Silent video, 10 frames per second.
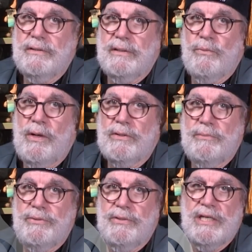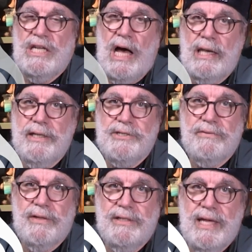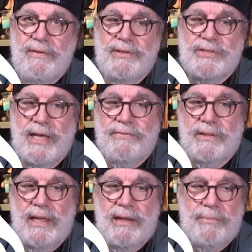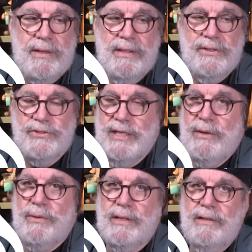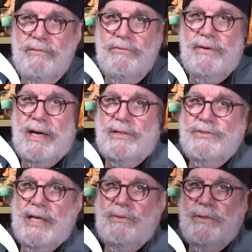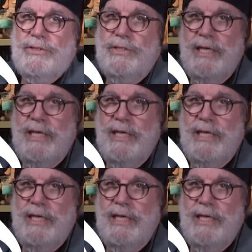And welcome to the knowledge of the Davy safety lamp and the secret of the fire sandwich.